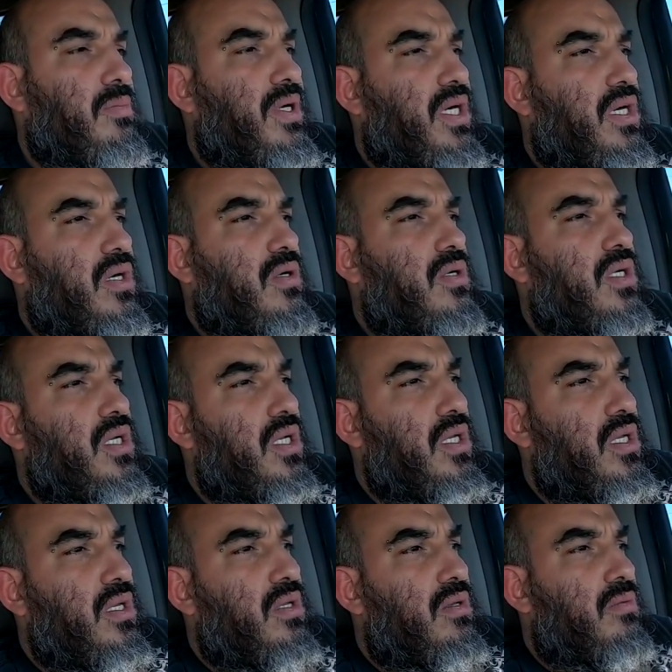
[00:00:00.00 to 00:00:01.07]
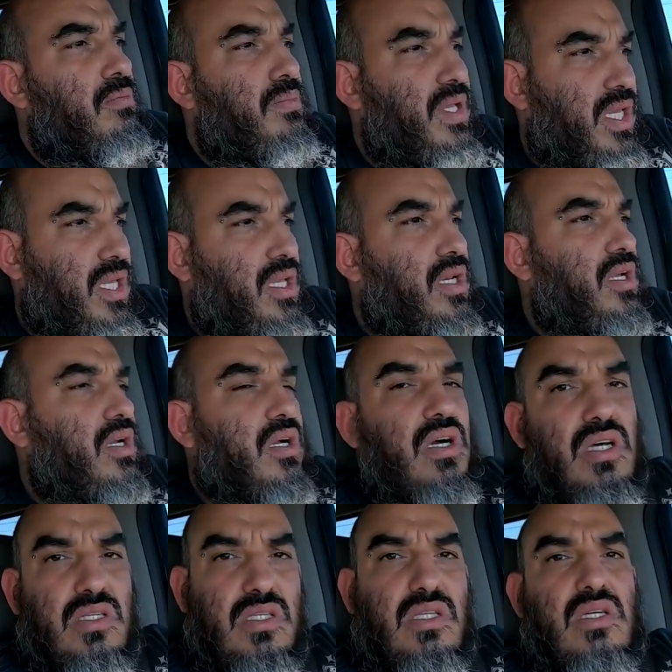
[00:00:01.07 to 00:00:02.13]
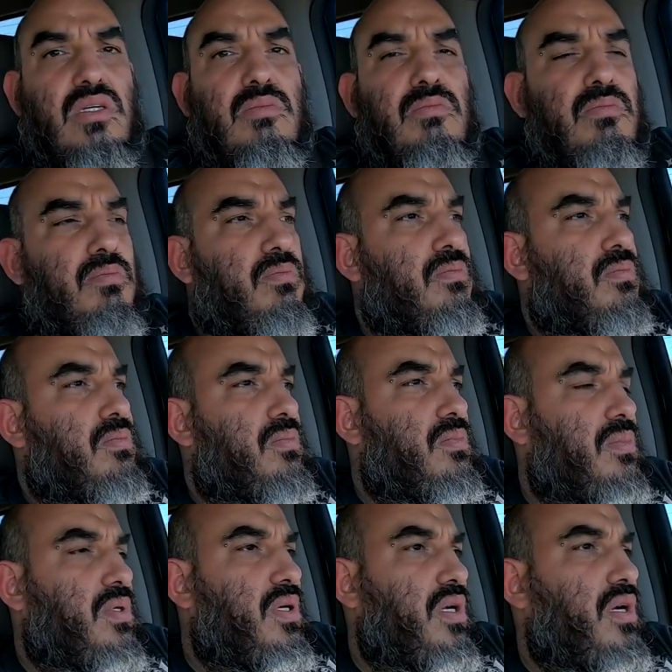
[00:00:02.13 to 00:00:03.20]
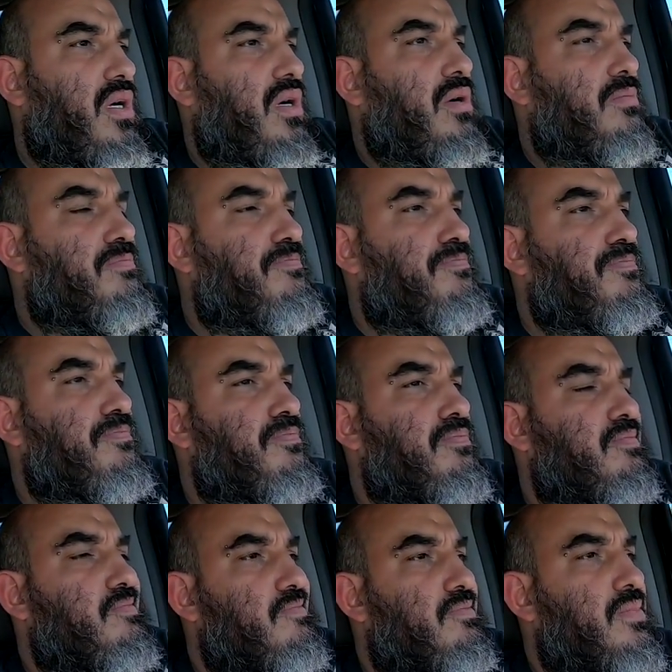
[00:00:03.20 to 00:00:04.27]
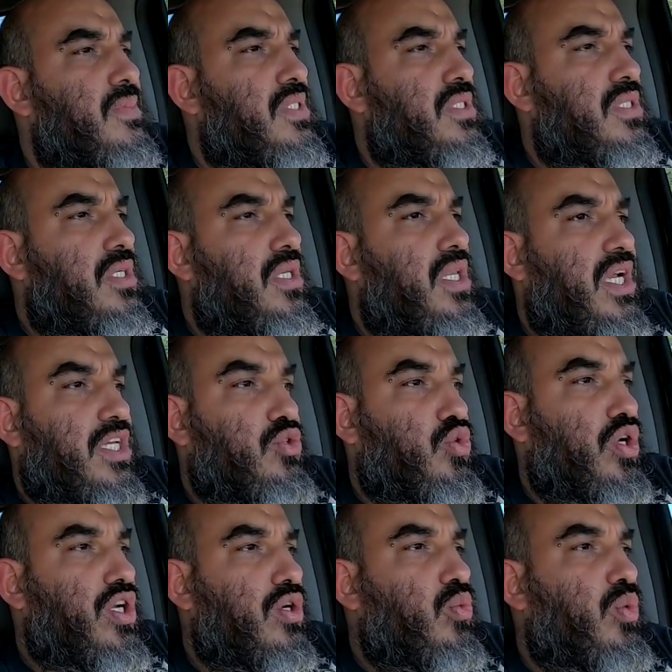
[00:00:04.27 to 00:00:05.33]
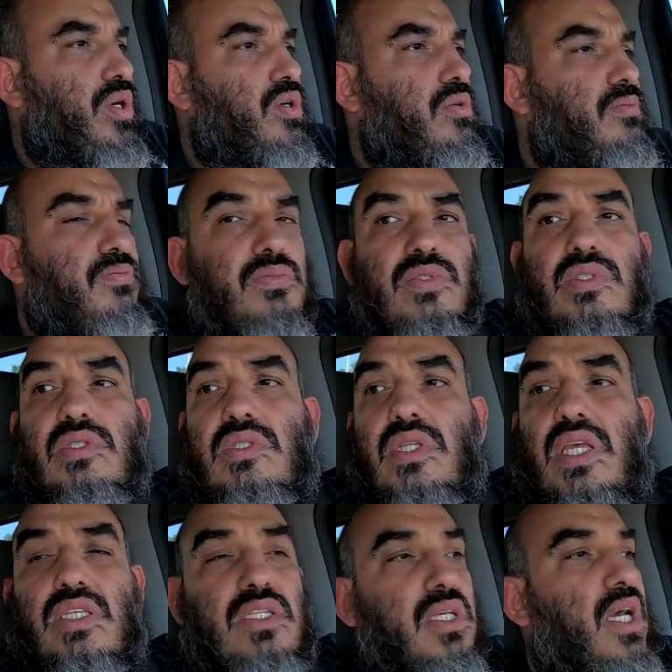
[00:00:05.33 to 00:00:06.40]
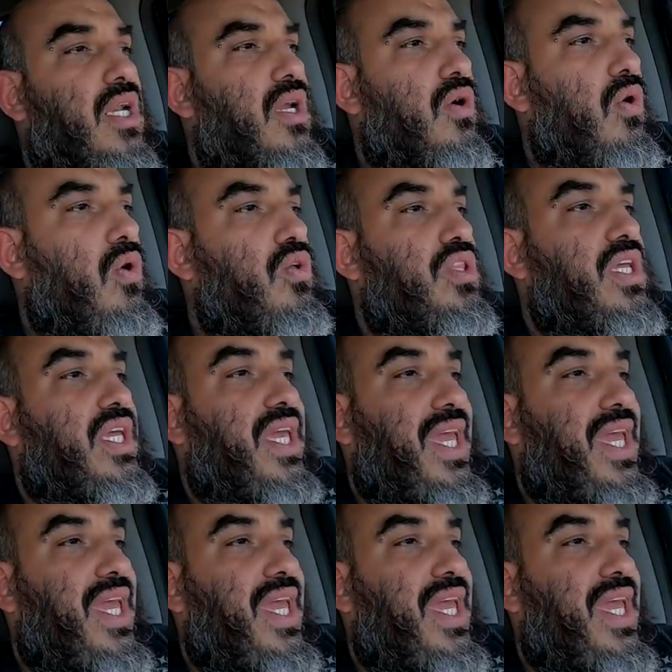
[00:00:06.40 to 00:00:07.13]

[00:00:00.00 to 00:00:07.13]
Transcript: about making a custom um, like a trigger wheel that's gonna go on the